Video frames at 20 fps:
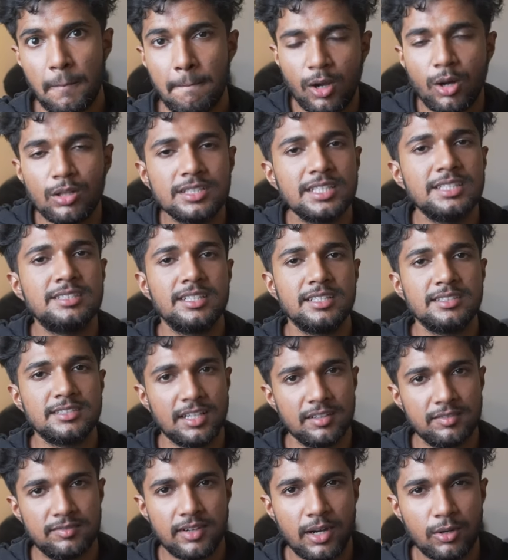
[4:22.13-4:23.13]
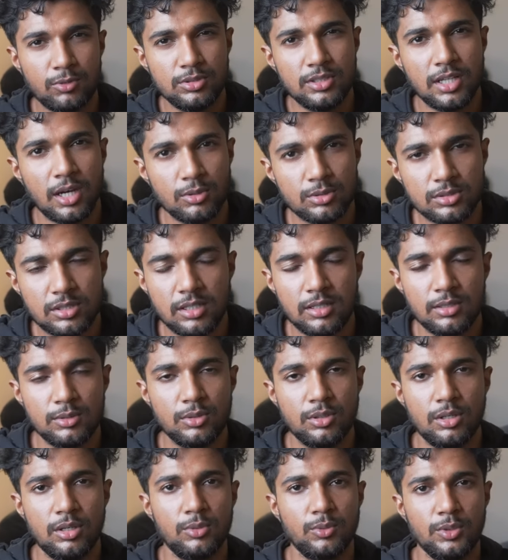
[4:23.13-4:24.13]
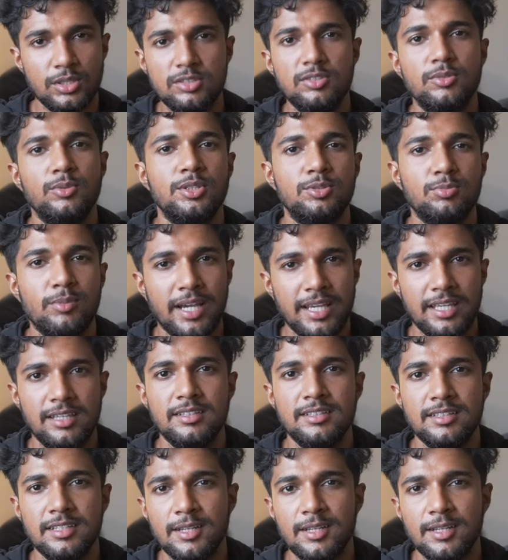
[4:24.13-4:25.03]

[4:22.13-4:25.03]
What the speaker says: All these things I found out with my